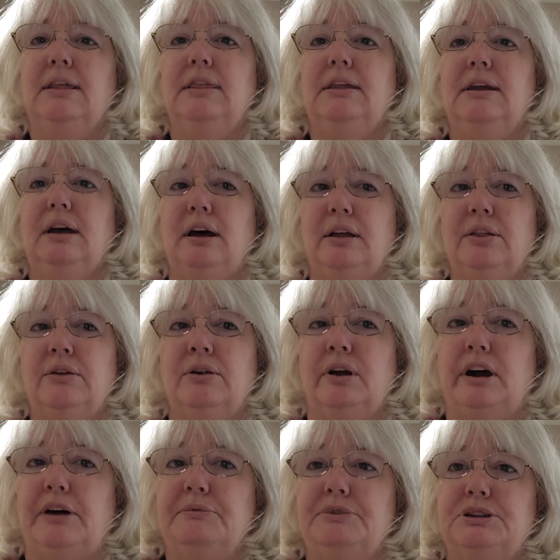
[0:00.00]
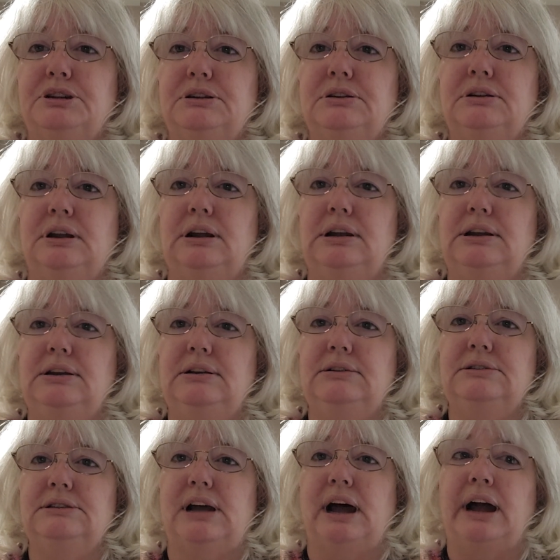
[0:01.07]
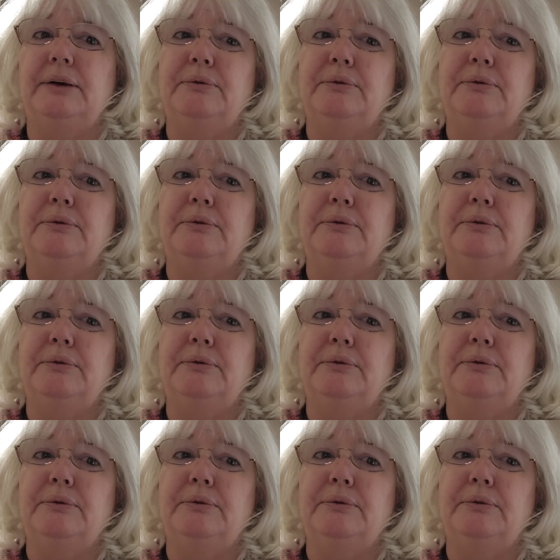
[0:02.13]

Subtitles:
The other option is